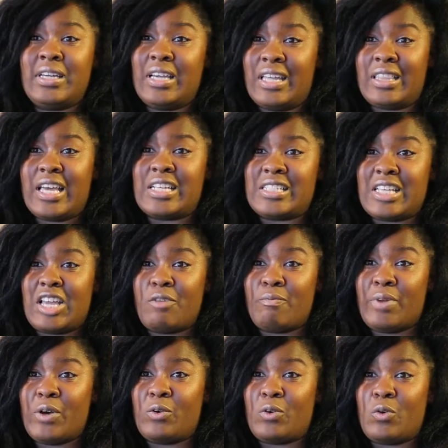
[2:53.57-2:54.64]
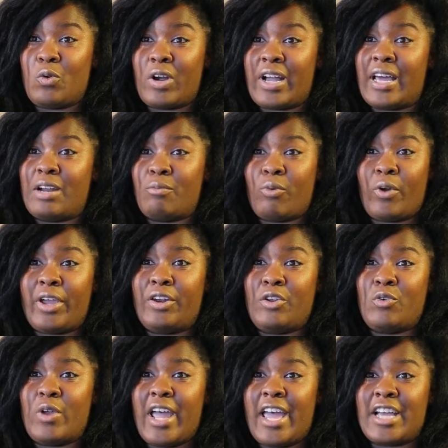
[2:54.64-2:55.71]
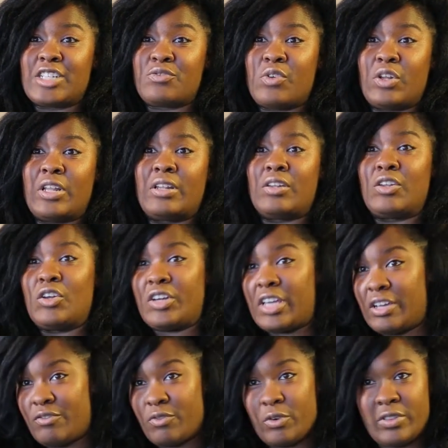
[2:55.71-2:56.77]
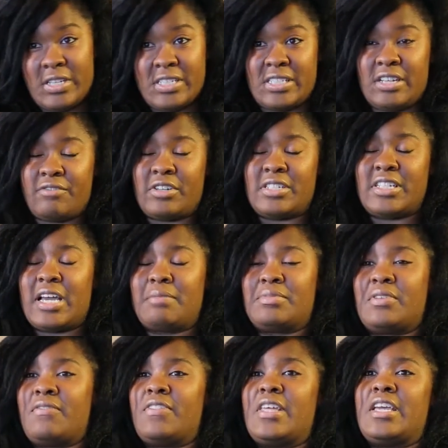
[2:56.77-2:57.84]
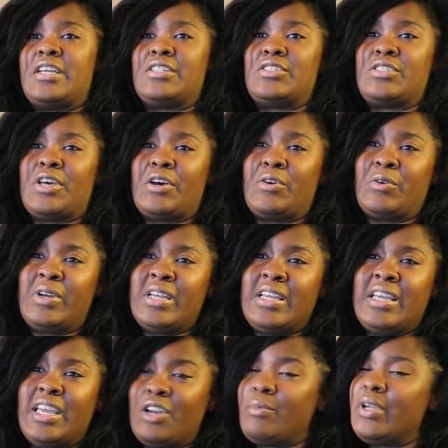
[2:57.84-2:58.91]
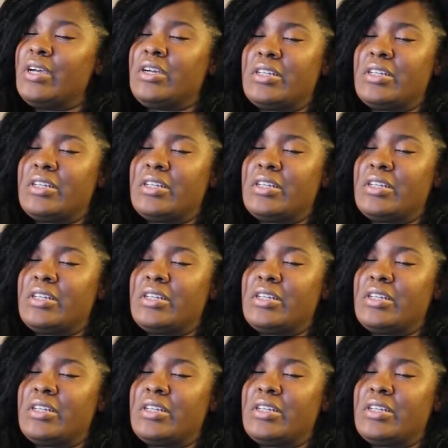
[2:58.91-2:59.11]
in that same boat who are kind of brand new to Asheville and looking for these different types of things. So it'll be a